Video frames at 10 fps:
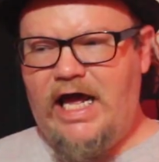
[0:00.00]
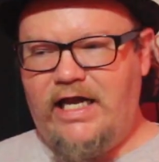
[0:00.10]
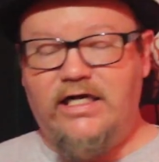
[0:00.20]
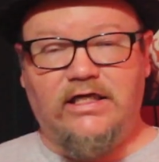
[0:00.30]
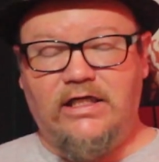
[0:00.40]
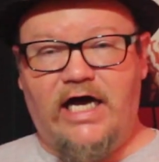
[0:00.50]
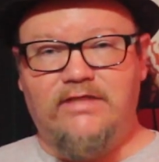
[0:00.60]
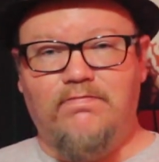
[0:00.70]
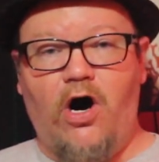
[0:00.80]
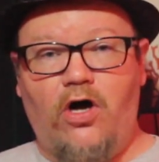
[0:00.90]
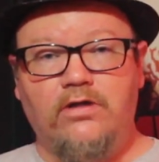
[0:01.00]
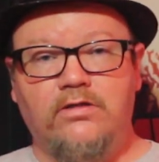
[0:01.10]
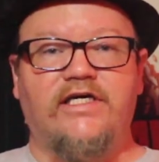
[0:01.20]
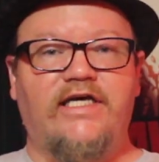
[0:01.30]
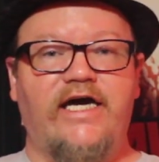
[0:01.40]
head in a glass ball.
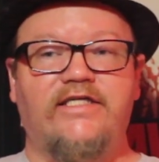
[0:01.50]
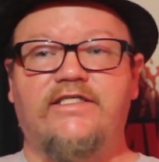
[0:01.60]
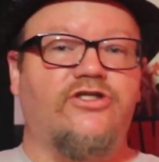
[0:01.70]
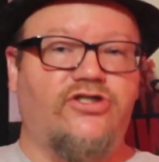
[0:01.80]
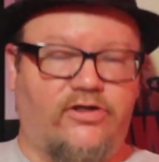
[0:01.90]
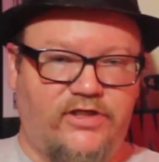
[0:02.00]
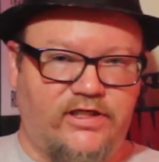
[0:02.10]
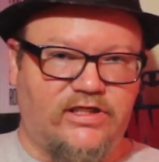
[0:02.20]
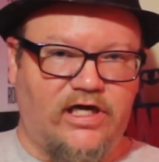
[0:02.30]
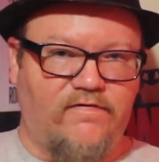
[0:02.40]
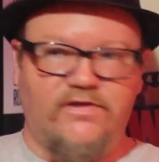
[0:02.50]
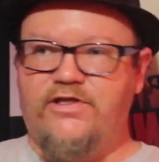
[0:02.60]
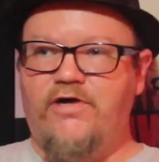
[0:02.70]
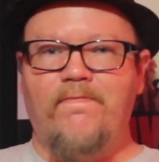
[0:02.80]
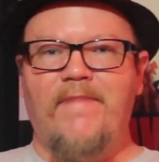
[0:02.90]
The kids start to discover that
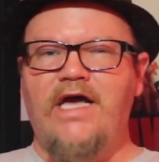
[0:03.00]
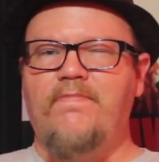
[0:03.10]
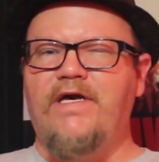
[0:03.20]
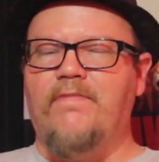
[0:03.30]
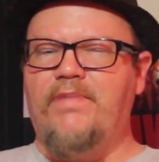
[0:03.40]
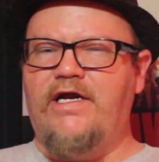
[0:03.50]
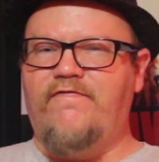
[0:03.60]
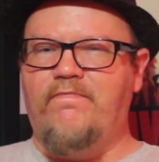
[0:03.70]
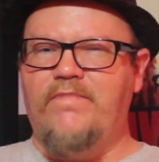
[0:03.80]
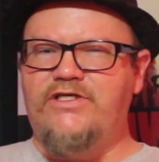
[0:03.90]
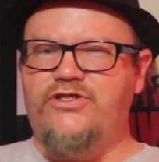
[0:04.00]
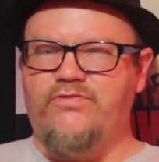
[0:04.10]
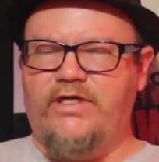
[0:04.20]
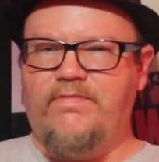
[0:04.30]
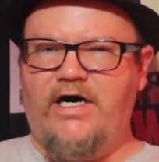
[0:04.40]
there may be a bit of a
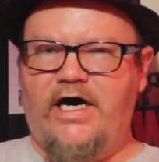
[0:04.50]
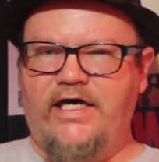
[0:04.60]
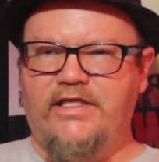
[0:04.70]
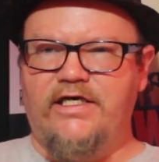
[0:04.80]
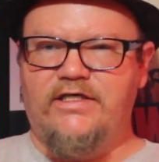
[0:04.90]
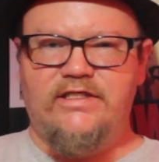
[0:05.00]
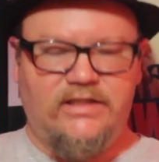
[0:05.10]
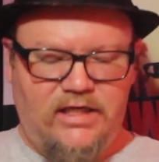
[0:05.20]
mystery behind this.